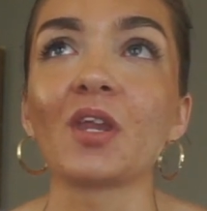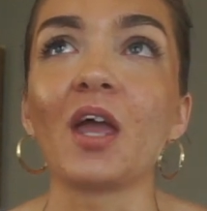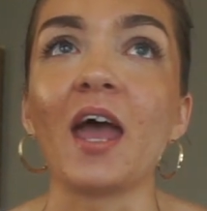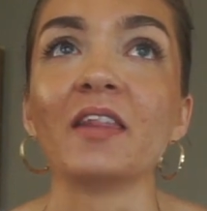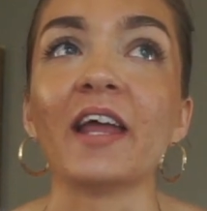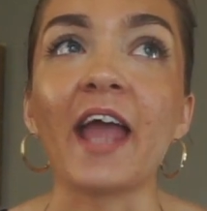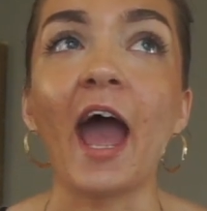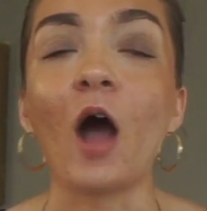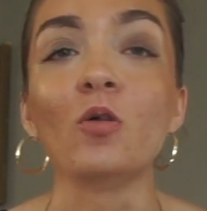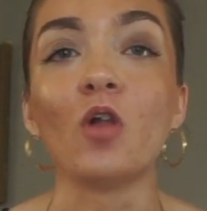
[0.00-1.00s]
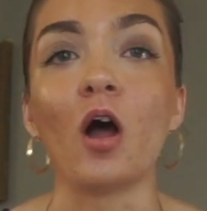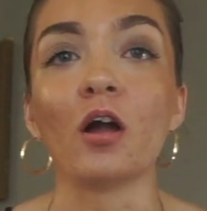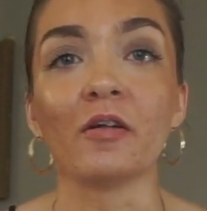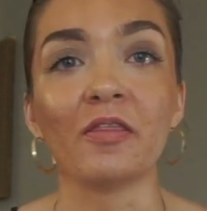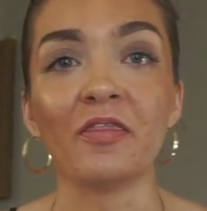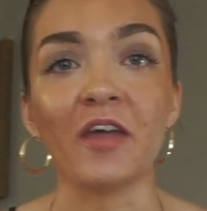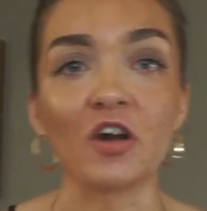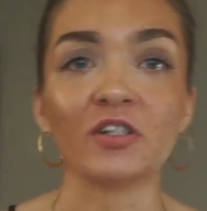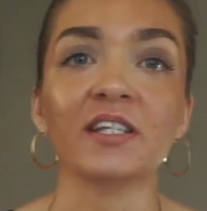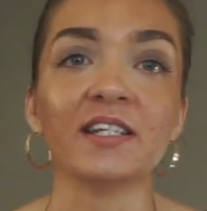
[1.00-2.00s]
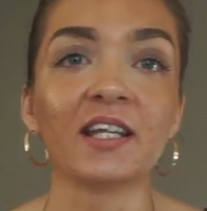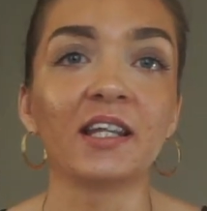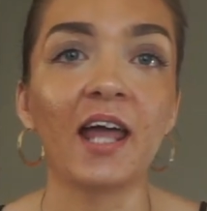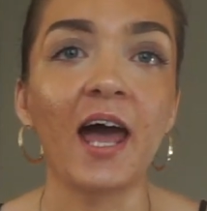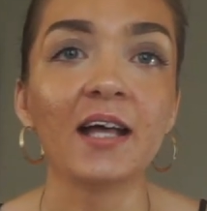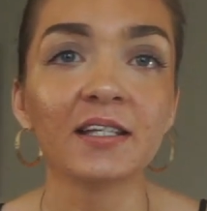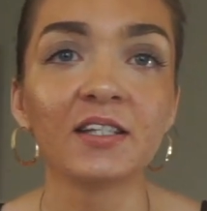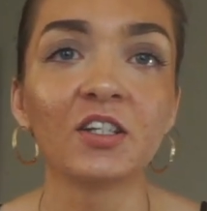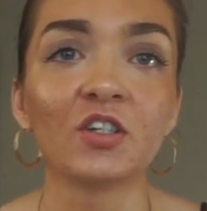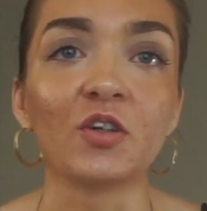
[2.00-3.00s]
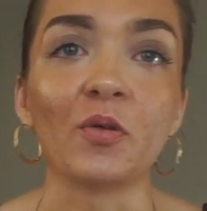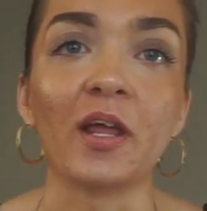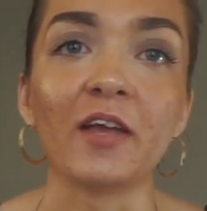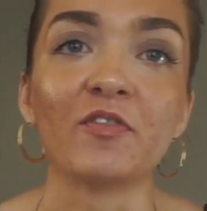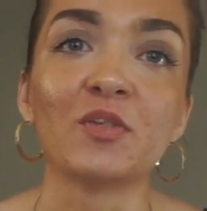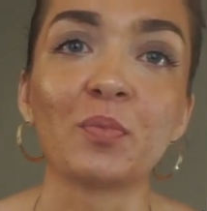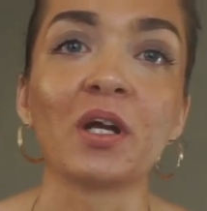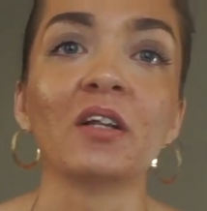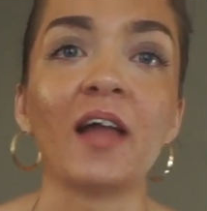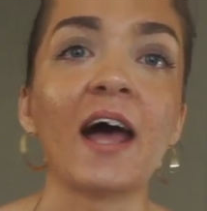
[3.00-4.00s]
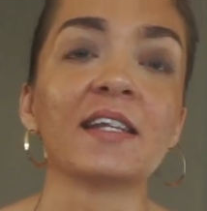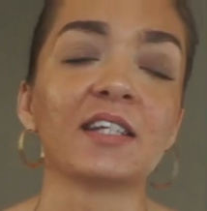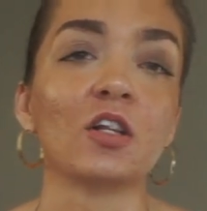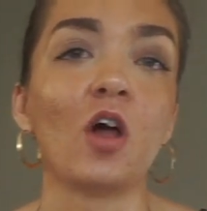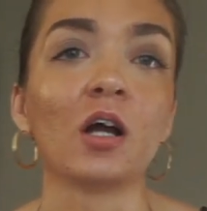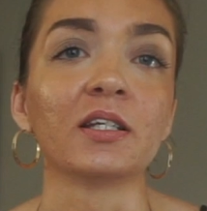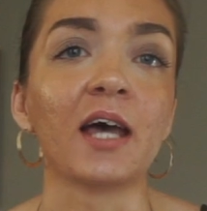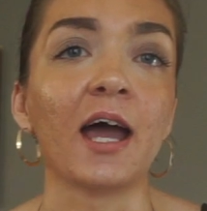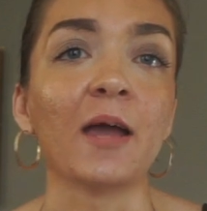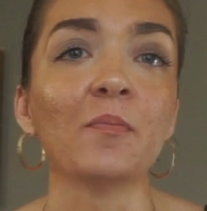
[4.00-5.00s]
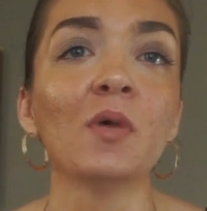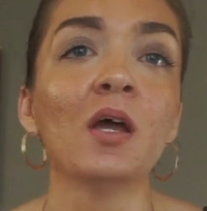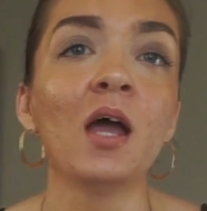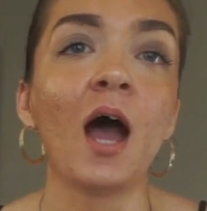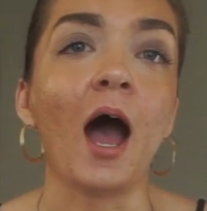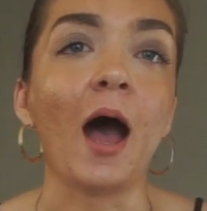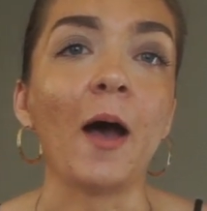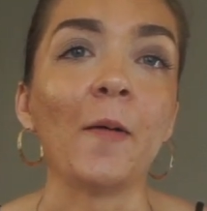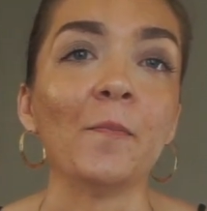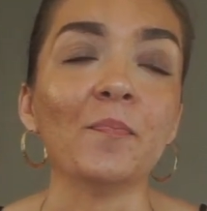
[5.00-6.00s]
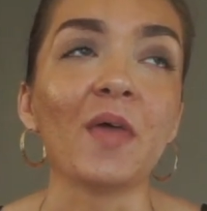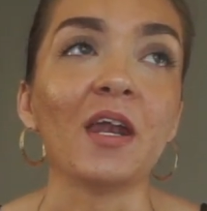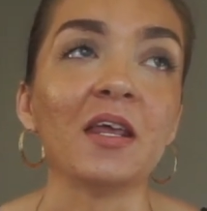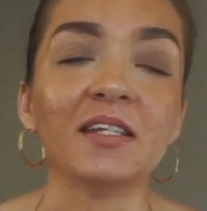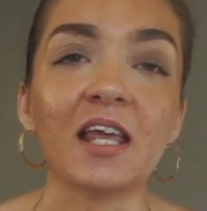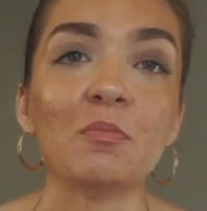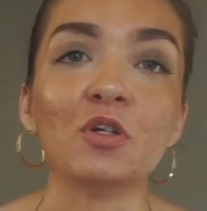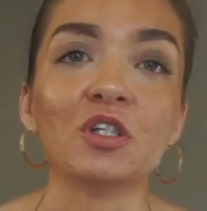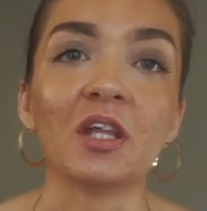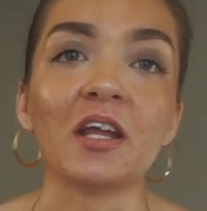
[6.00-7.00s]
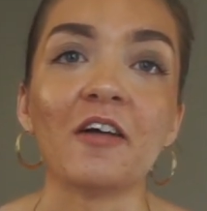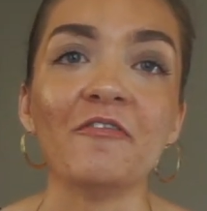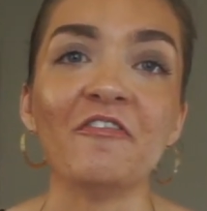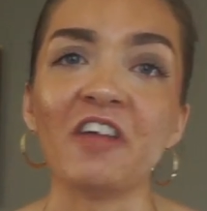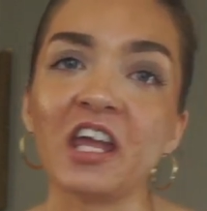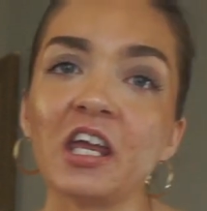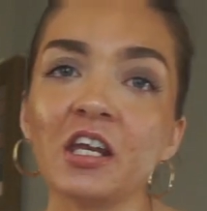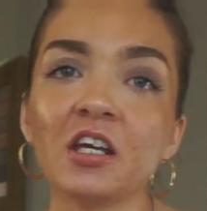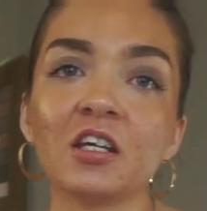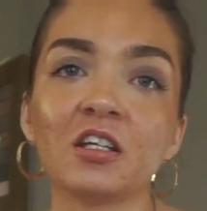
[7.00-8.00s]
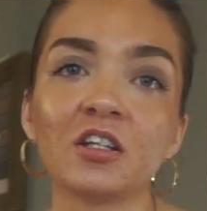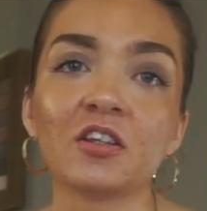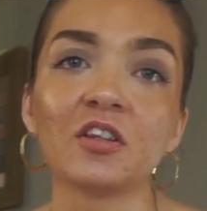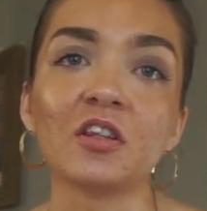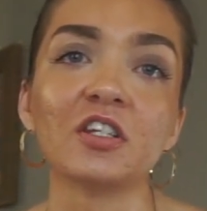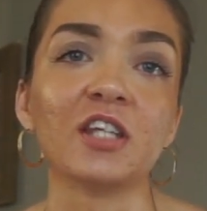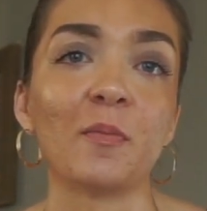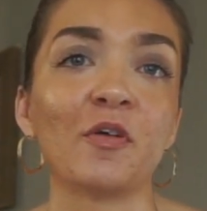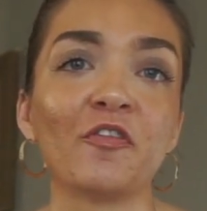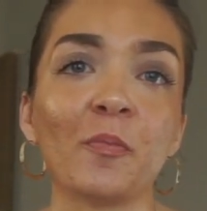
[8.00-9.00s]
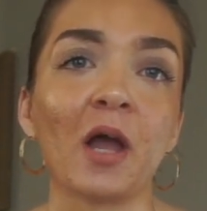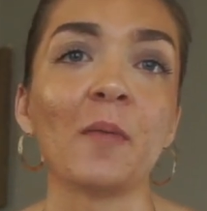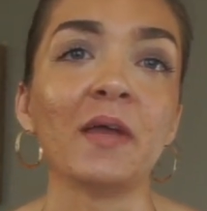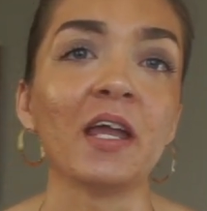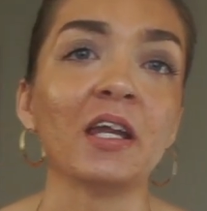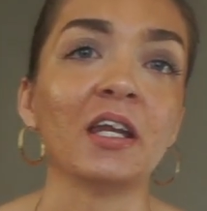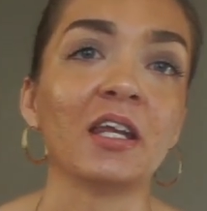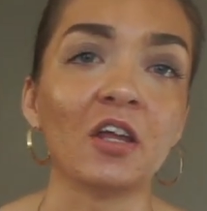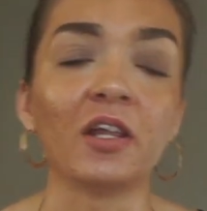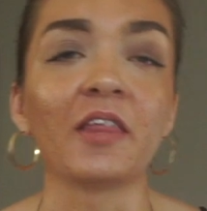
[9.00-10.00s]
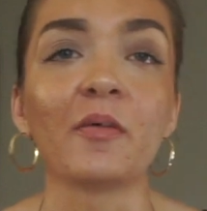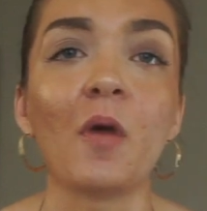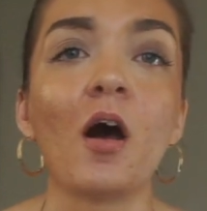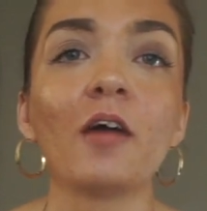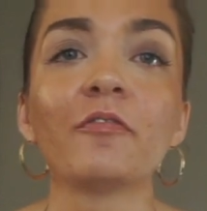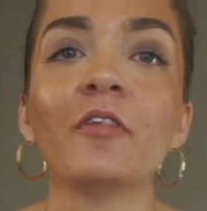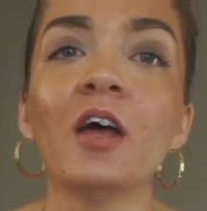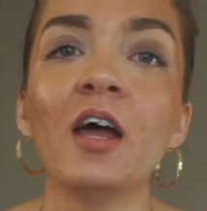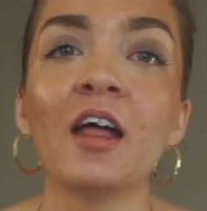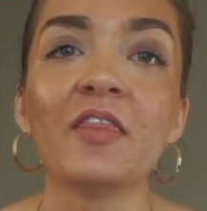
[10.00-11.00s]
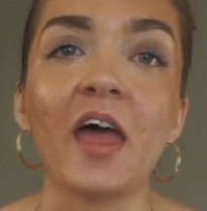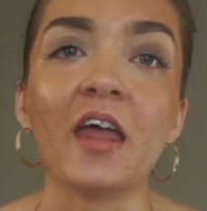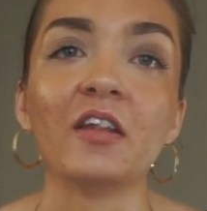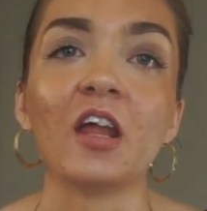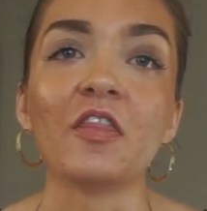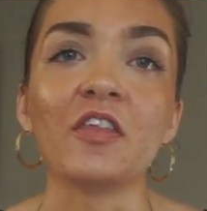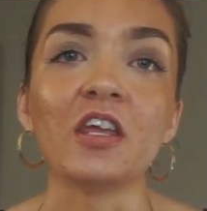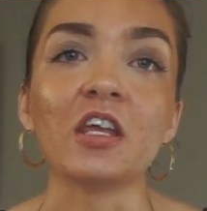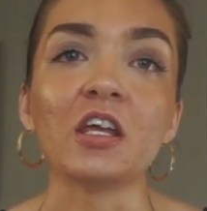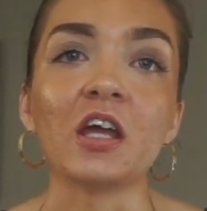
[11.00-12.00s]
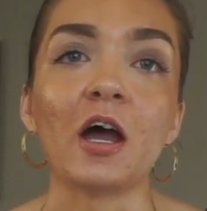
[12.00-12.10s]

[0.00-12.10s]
and like how long their season lasts. So like if spring lasts a long time and is able to like evade summer from coming in and killing them off, then the